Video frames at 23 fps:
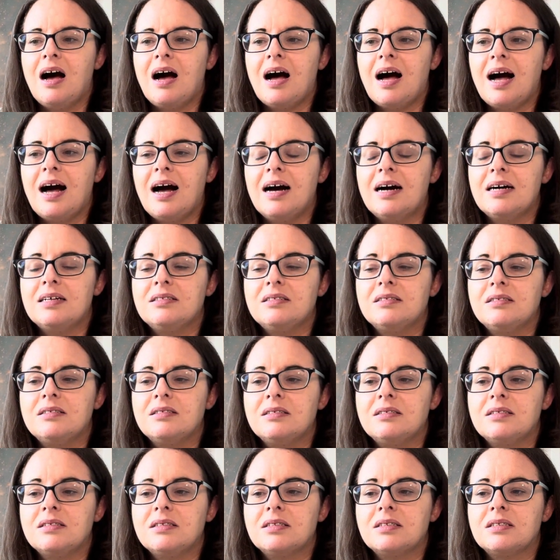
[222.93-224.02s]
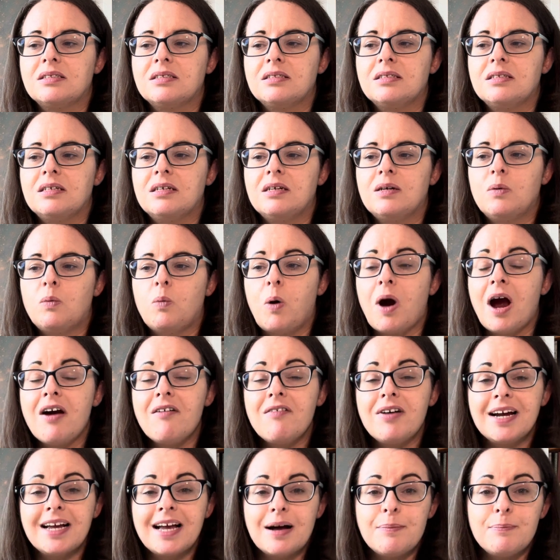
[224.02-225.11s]
And where
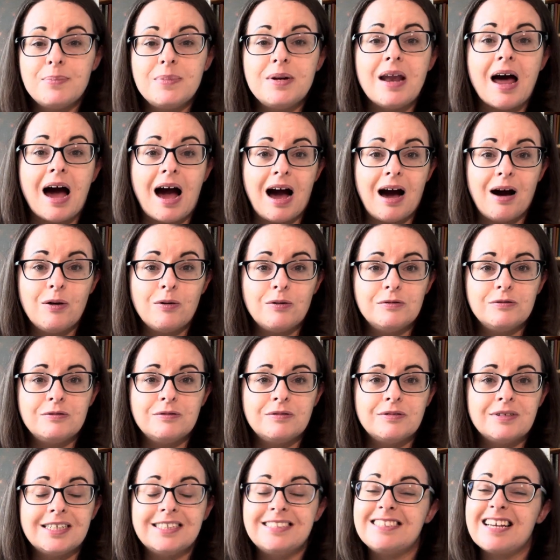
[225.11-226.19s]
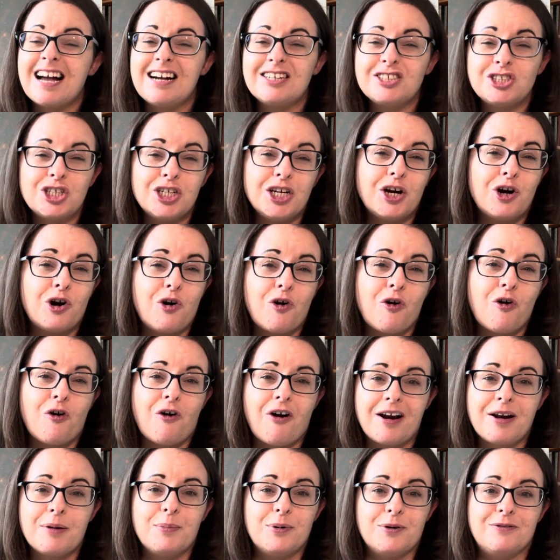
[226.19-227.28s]
I am now is actually
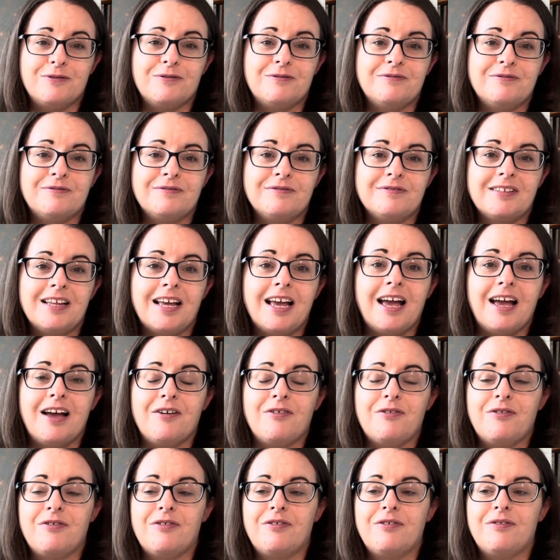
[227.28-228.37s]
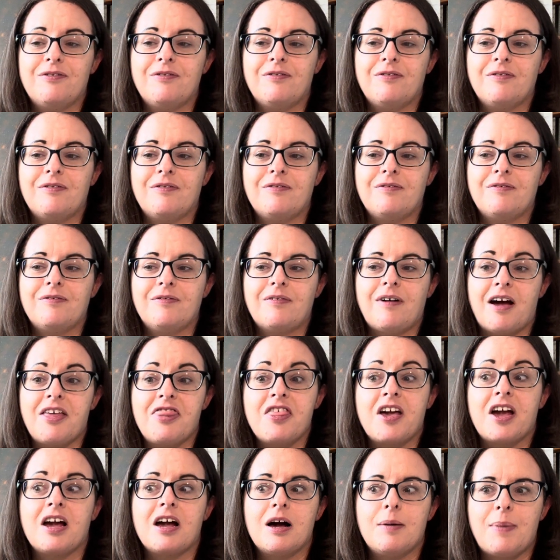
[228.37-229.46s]
incredible if I
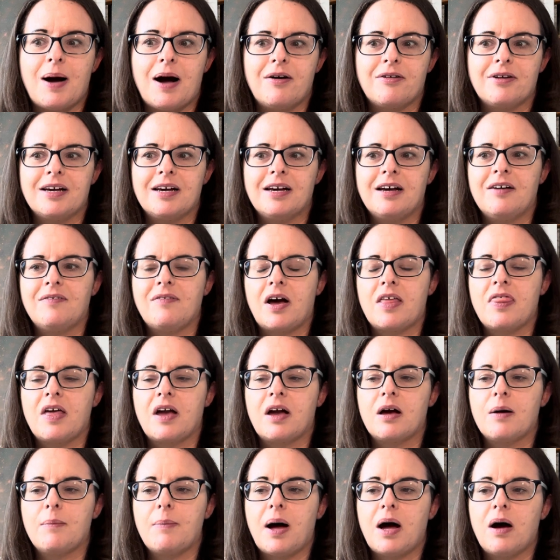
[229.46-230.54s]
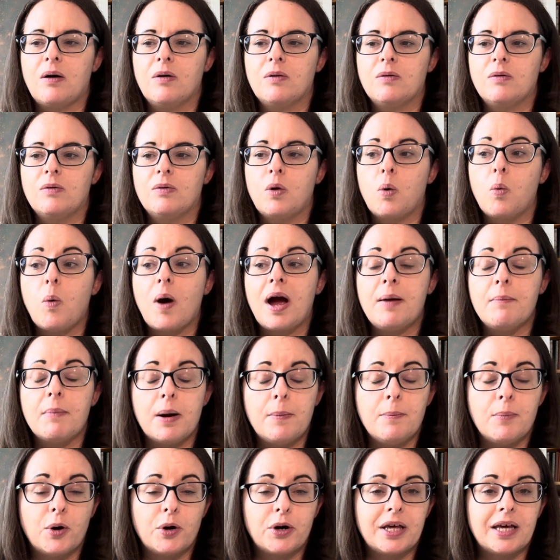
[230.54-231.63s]
think about it, if I think about the way my
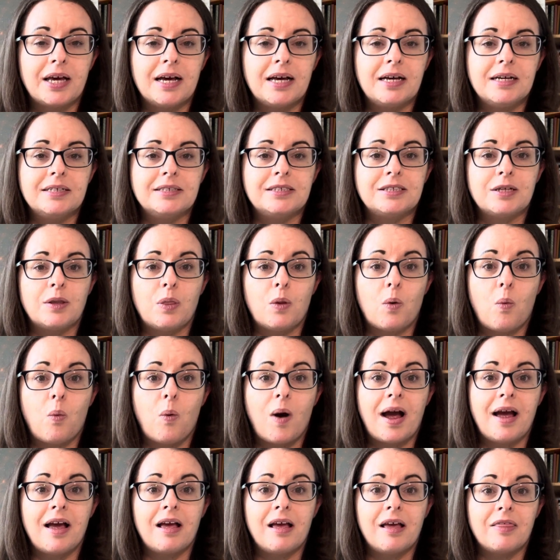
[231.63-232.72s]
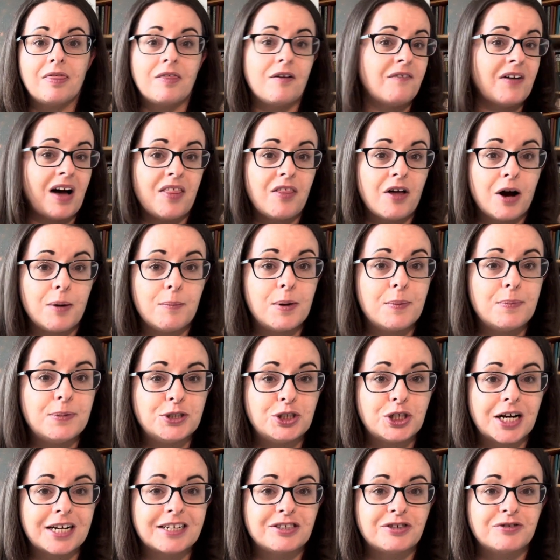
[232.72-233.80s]
body is and the fact that I'm a
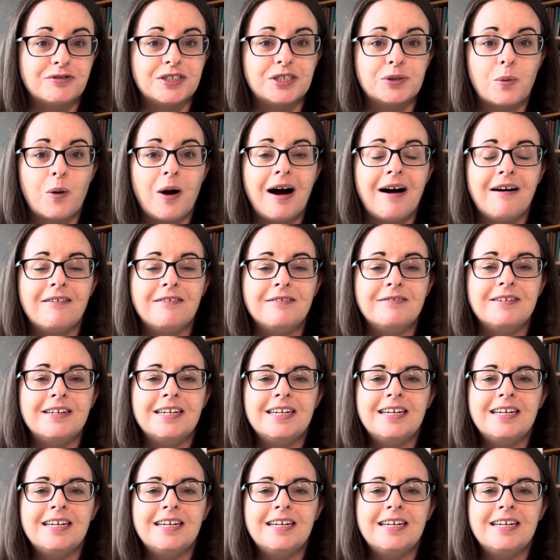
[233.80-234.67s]
projector as well.